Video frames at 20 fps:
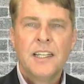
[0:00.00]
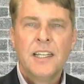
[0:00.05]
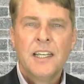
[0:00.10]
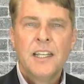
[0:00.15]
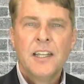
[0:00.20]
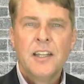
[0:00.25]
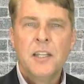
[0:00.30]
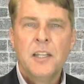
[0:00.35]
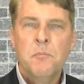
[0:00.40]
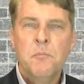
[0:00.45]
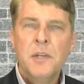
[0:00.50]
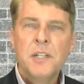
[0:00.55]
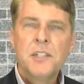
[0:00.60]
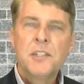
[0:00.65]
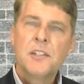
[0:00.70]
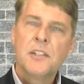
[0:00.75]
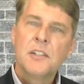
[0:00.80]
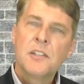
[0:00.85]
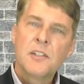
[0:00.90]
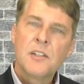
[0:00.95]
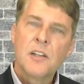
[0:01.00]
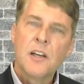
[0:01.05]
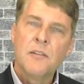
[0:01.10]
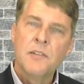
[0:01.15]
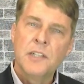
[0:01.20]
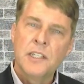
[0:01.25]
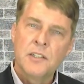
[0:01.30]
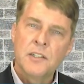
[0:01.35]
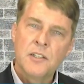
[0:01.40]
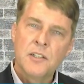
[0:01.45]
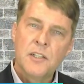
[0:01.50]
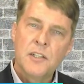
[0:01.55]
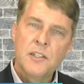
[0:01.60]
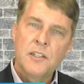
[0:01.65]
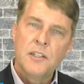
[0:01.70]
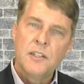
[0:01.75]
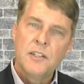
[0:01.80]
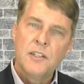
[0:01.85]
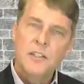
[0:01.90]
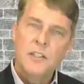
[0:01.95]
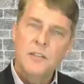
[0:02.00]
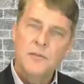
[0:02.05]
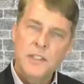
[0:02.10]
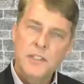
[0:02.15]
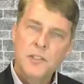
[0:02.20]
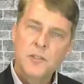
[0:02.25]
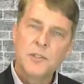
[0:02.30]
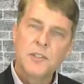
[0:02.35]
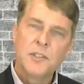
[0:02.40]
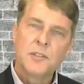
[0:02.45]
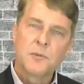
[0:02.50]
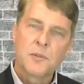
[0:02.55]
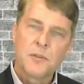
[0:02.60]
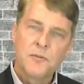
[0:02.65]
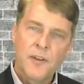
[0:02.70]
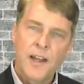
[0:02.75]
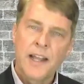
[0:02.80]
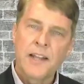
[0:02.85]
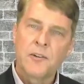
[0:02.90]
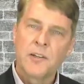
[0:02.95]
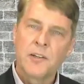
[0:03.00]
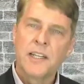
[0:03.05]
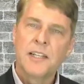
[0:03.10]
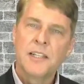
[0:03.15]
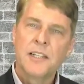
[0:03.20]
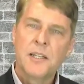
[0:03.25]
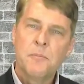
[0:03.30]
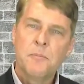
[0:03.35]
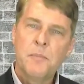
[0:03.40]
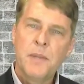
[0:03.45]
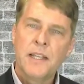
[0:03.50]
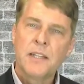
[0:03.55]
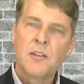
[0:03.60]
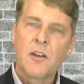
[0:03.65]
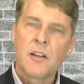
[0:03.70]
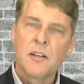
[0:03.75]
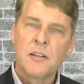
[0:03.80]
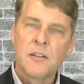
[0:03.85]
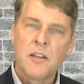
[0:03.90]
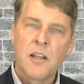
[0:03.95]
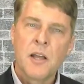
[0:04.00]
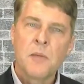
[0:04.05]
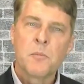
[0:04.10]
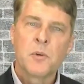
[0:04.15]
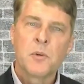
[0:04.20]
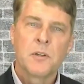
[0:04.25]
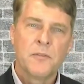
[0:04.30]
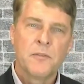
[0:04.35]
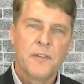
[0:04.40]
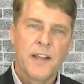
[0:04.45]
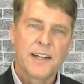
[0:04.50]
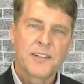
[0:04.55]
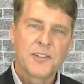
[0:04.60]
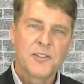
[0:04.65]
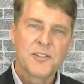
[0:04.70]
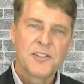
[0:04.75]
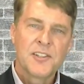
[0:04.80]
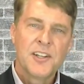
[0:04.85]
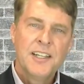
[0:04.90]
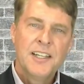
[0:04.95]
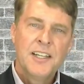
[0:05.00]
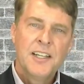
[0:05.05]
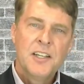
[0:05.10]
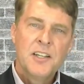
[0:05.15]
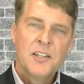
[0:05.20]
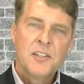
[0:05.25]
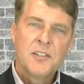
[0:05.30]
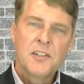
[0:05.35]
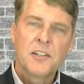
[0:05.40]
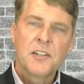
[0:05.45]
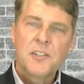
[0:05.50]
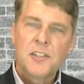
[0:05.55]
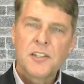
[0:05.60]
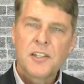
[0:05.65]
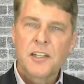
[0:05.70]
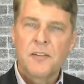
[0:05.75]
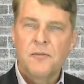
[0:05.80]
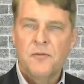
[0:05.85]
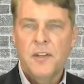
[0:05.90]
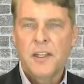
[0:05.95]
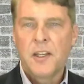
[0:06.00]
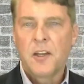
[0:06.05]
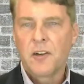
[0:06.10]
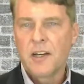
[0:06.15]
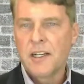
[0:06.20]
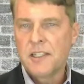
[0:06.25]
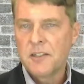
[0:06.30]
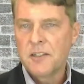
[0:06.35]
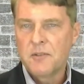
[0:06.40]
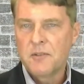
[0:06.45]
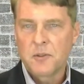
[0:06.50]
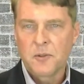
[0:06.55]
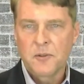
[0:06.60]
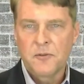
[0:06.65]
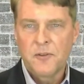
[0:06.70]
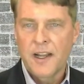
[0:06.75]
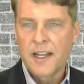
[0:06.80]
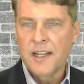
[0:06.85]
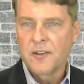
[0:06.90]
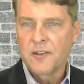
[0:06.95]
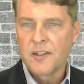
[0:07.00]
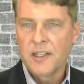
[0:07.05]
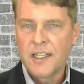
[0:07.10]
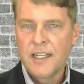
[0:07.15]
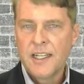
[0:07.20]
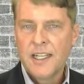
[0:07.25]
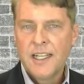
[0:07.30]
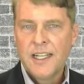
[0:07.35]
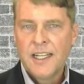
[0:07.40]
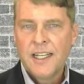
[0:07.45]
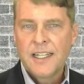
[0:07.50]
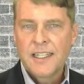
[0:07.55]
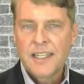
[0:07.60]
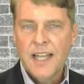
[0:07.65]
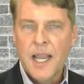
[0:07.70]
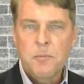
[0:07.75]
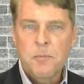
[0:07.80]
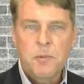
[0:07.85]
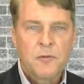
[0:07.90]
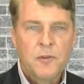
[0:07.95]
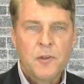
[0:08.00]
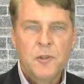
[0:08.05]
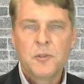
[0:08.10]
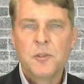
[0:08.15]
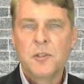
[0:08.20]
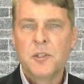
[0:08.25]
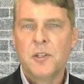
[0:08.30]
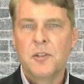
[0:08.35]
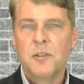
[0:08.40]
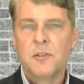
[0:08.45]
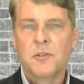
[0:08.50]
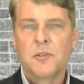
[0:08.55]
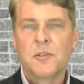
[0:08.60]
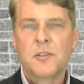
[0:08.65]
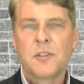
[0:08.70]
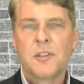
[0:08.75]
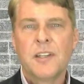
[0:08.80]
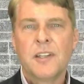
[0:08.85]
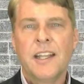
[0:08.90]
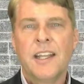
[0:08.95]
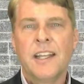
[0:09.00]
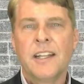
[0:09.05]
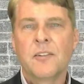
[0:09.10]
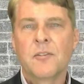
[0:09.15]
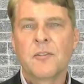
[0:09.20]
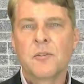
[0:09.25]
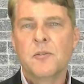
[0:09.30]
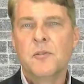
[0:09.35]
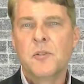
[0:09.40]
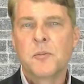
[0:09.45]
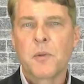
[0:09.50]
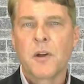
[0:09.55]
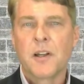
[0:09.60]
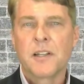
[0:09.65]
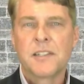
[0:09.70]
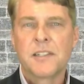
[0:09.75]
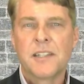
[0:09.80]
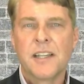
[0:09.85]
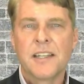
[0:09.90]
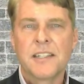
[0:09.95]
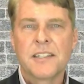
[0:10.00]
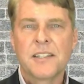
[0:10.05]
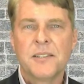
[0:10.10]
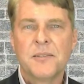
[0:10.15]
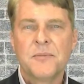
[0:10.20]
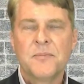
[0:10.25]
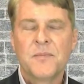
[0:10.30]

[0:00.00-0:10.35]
The emissions of an individual refinery depend on a number of factors, such as the configuration of the refinery, type of fuel used, and crudes processed.